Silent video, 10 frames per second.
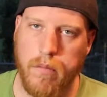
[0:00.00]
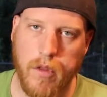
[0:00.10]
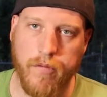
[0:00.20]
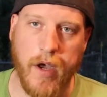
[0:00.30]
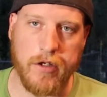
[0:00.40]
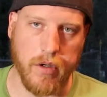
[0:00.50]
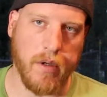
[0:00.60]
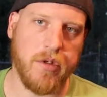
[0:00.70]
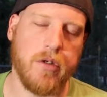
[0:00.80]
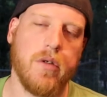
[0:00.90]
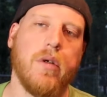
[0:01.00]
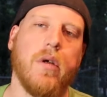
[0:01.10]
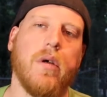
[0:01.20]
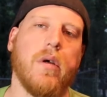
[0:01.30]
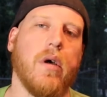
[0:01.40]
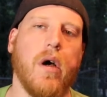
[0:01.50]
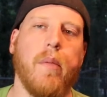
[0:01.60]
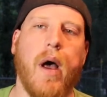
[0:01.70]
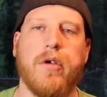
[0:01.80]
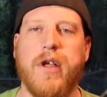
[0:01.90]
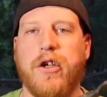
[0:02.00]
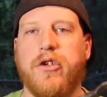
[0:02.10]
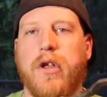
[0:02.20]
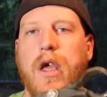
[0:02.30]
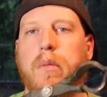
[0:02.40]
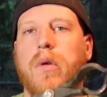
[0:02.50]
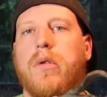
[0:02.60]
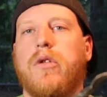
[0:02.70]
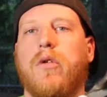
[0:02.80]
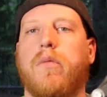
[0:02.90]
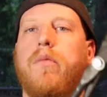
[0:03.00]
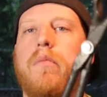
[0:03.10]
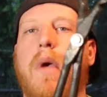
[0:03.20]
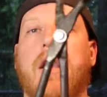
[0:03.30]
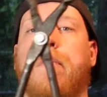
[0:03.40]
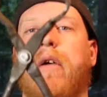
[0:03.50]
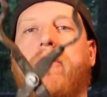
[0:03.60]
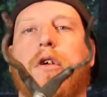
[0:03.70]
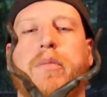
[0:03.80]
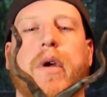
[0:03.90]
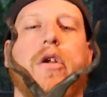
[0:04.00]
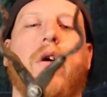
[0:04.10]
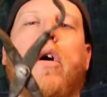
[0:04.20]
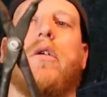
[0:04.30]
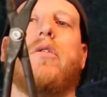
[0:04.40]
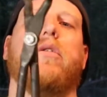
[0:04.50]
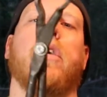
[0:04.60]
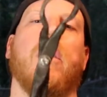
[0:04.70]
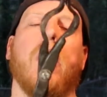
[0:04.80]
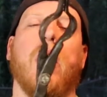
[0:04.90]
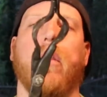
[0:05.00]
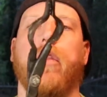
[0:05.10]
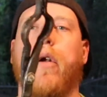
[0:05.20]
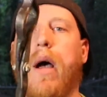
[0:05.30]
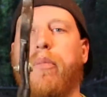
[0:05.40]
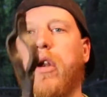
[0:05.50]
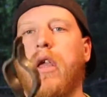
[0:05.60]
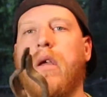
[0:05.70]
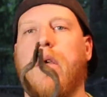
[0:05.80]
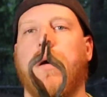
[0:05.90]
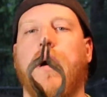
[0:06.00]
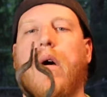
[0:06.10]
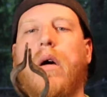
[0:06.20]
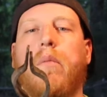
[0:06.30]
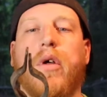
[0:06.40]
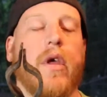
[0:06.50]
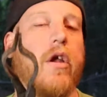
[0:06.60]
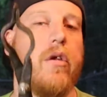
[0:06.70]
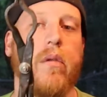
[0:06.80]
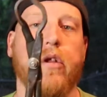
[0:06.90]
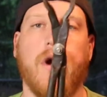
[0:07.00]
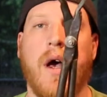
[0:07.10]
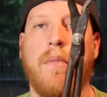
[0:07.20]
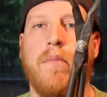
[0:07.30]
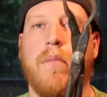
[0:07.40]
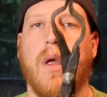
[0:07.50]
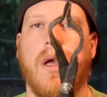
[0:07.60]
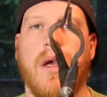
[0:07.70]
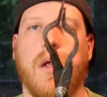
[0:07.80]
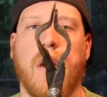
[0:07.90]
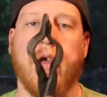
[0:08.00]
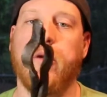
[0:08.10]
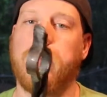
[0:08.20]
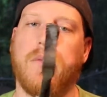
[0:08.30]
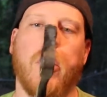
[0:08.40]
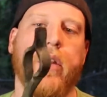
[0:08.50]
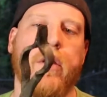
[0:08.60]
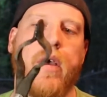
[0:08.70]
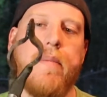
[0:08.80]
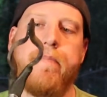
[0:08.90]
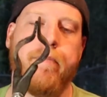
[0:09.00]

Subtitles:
the vice grips, I was actually able to make my first pair of tongs. They're not pretty, but they do the job, and I use them all the time.